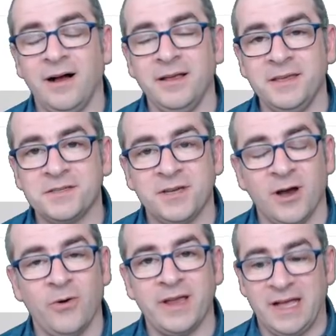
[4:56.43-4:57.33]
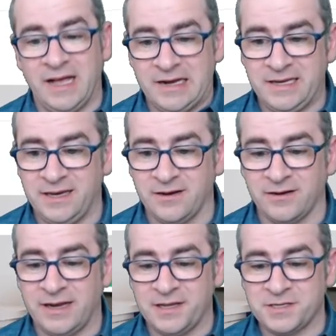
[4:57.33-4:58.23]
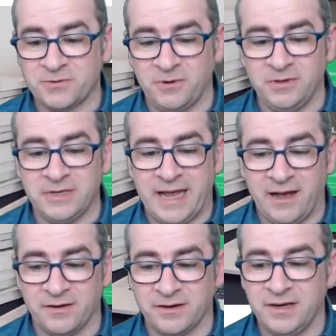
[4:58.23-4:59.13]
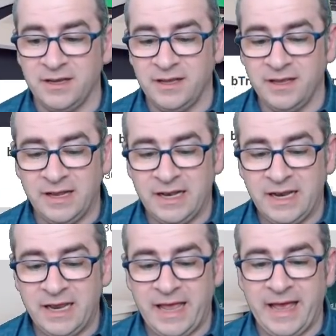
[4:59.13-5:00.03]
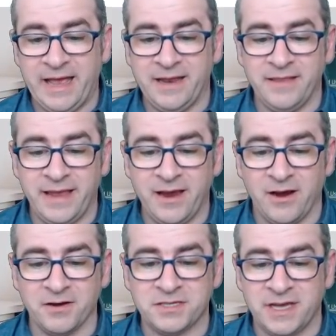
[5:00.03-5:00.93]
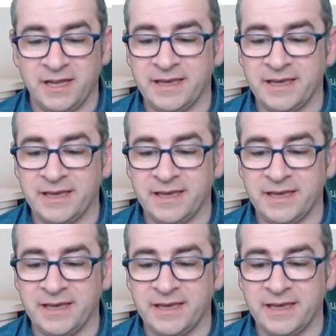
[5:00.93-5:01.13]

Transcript: is going on here? And I scroll down and they are selling